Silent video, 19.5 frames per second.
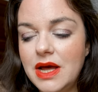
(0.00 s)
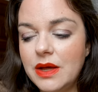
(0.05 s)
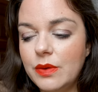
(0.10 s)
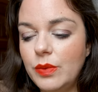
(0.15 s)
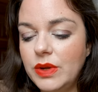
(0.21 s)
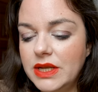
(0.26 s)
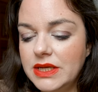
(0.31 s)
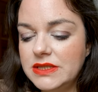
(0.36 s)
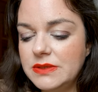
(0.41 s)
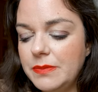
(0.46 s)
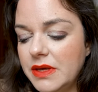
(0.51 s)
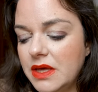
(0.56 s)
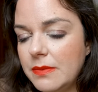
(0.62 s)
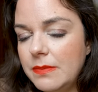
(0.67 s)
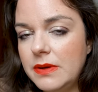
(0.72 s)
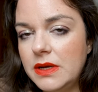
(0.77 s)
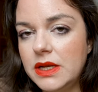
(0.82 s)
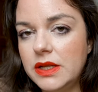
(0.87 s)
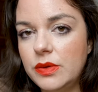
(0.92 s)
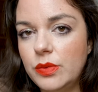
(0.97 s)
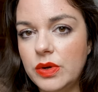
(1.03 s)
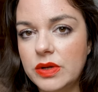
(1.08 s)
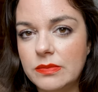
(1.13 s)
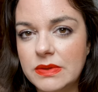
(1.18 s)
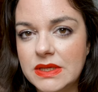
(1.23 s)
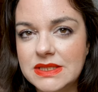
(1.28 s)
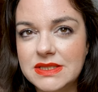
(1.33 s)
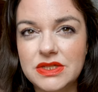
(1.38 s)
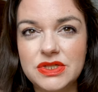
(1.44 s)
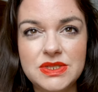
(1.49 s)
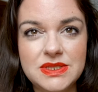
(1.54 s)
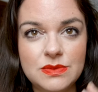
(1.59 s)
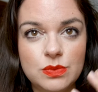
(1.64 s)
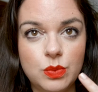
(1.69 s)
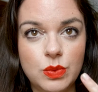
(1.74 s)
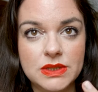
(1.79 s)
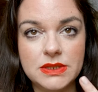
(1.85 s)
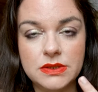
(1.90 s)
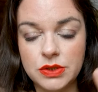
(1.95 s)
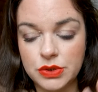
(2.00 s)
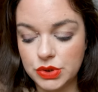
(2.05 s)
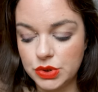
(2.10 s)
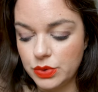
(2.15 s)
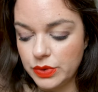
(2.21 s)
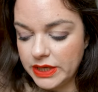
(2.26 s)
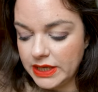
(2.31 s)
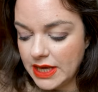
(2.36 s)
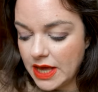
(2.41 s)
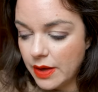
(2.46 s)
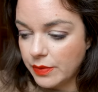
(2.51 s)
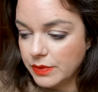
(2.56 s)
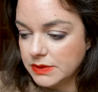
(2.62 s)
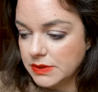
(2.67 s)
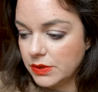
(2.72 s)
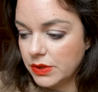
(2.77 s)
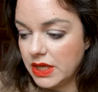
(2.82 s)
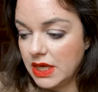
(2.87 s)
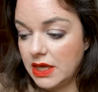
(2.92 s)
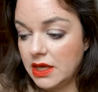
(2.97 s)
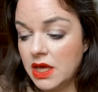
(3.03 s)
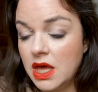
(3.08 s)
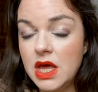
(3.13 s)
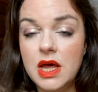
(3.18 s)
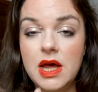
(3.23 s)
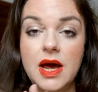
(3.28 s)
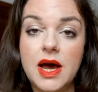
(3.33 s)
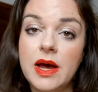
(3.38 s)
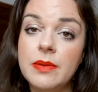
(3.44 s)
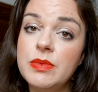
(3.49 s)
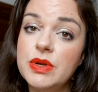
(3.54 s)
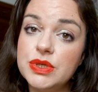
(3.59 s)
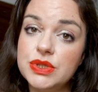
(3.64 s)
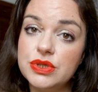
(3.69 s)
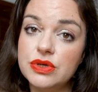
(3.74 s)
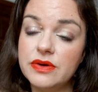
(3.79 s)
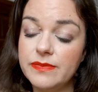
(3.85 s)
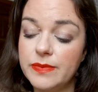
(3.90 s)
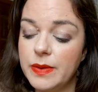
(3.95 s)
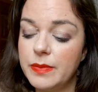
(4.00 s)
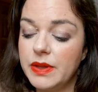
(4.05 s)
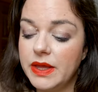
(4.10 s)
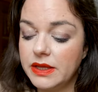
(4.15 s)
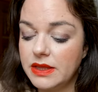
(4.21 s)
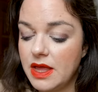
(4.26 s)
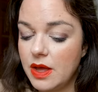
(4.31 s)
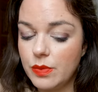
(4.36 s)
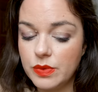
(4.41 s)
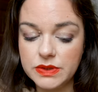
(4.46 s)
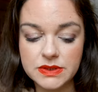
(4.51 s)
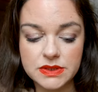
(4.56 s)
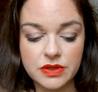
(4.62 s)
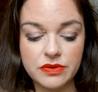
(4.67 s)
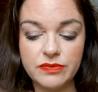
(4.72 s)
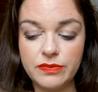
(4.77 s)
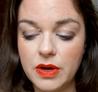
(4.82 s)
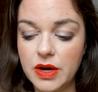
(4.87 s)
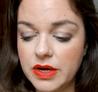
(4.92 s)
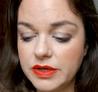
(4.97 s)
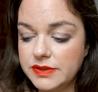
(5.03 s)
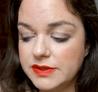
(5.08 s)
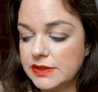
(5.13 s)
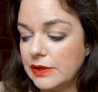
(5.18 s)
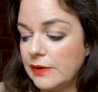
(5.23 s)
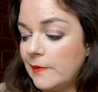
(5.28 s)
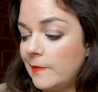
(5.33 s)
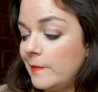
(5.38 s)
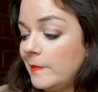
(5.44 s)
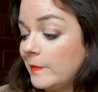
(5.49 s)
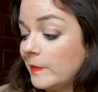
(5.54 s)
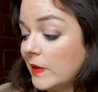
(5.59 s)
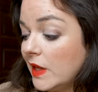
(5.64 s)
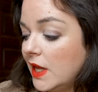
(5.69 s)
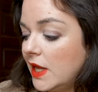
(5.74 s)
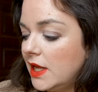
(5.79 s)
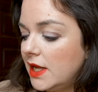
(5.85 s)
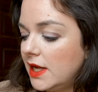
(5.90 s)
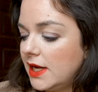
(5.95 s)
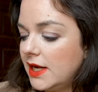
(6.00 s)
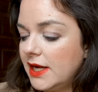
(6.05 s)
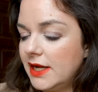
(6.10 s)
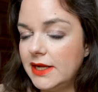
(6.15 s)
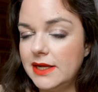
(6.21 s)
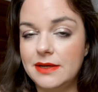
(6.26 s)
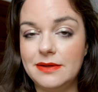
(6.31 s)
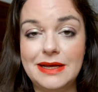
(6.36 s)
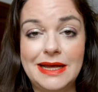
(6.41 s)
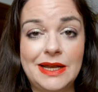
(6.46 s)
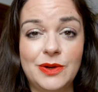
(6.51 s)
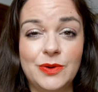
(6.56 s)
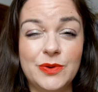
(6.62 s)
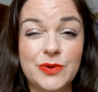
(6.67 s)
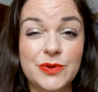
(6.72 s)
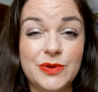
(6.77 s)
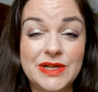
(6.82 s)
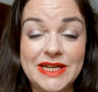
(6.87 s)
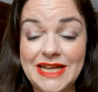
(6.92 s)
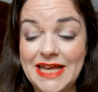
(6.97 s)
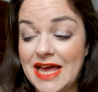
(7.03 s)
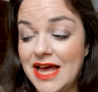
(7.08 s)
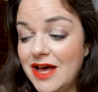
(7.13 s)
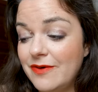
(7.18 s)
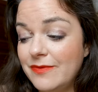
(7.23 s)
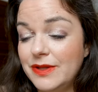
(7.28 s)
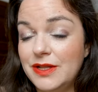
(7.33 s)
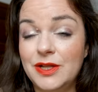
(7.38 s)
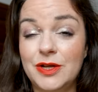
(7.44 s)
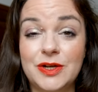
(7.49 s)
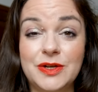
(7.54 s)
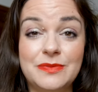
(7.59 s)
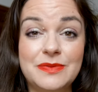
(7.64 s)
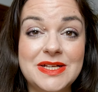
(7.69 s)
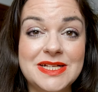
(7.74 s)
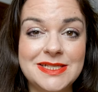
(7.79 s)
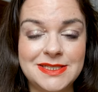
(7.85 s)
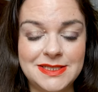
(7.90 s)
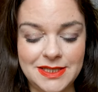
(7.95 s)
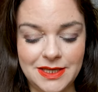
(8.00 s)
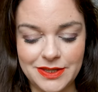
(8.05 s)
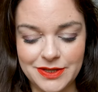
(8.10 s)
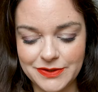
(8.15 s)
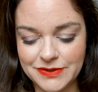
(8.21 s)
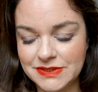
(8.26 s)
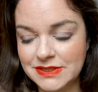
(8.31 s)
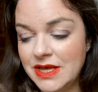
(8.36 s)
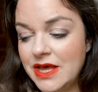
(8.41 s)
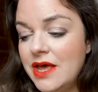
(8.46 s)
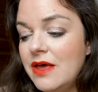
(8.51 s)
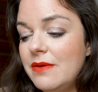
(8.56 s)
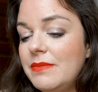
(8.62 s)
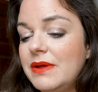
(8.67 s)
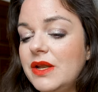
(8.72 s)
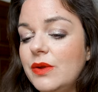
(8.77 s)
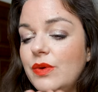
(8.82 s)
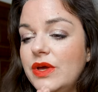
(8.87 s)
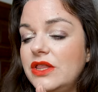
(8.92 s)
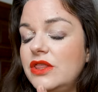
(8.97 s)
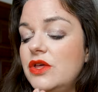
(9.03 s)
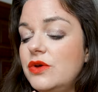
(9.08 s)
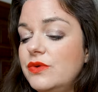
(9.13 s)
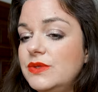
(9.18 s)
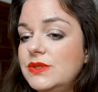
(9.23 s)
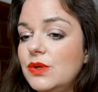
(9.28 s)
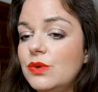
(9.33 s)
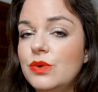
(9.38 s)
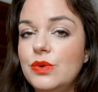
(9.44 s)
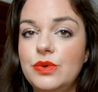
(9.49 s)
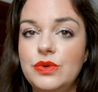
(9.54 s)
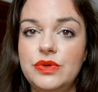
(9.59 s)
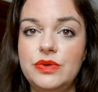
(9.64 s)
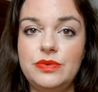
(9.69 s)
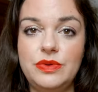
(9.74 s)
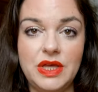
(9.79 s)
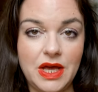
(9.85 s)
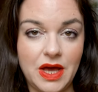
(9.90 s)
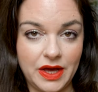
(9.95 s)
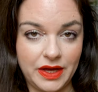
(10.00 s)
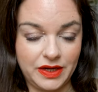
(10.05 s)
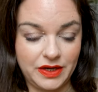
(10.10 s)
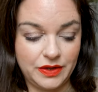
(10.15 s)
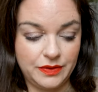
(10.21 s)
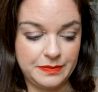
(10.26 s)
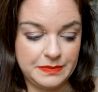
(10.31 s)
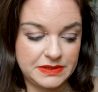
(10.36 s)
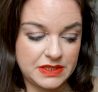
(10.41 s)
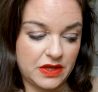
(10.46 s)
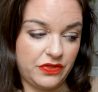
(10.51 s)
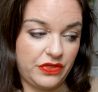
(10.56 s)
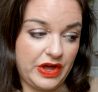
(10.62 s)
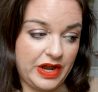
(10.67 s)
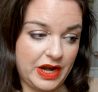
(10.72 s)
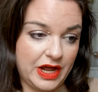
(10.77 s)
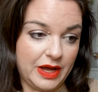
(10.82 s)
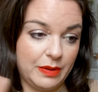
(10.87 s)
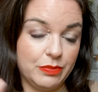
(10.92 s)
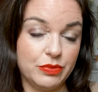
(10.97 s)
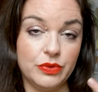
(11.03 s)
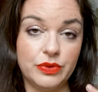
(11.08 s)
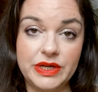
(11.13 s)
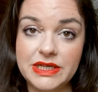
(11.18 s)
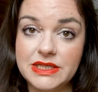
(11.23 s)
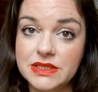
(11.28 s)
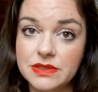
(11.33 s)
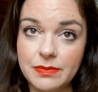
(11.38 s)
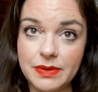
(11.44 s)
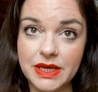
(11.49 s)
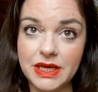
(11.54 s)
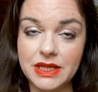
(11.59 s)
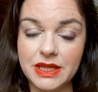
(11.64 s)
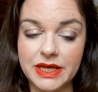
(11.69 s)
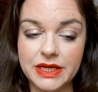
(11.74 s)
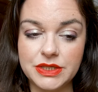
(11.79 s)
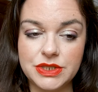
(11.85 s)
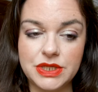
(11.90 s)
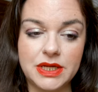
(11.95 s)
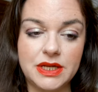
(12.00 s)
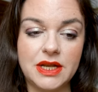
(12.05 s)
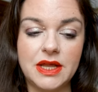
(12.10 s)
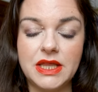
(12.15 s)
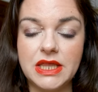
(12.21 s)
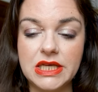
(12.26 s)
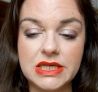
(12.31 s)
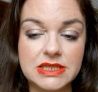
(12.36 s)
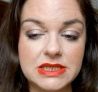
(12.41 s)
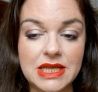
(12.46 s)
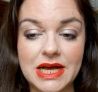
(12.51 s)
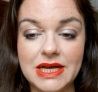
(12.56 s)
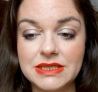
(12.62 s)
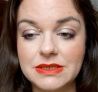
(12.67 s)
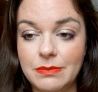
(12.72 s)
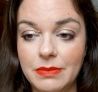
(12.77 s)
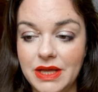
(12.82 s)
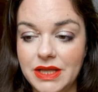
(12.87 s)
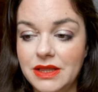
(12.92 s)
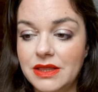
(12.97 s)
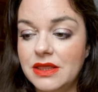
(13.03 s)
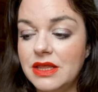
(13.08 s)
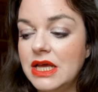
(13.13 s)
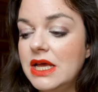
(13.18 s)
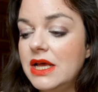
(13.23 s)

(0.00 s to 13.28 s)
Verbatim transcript: I wanted to pick up another one because I just wasn't enjoying how it was looking. I'm not sure if i like that one so far, so uh, and I already have a lot of concealers. But anyway, those are all of the items that I brought into my collection this last month.